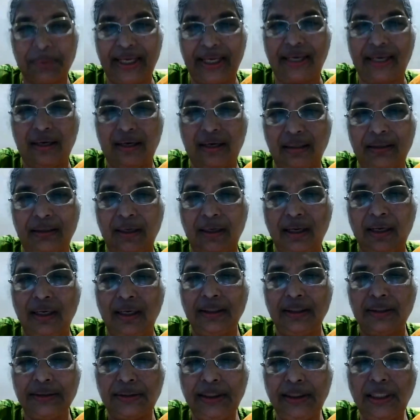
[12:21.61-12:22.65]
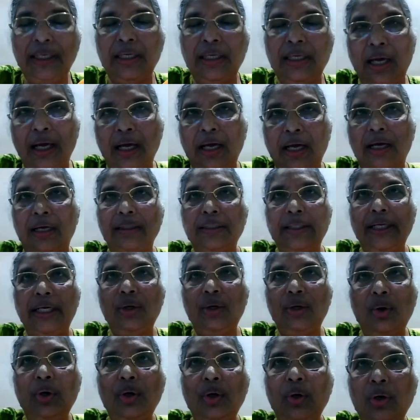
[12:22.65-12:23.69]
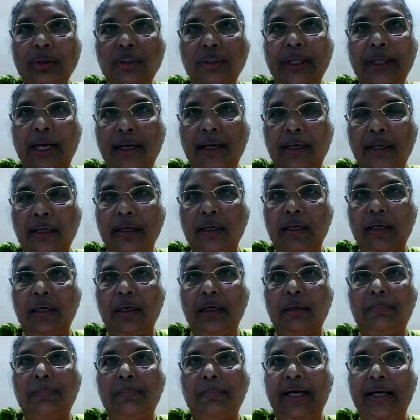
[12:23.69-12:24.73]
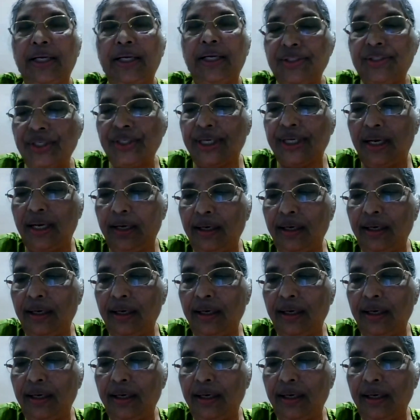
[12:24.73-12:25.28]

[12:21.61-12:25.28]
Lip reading: Like, see, they don't know that biological.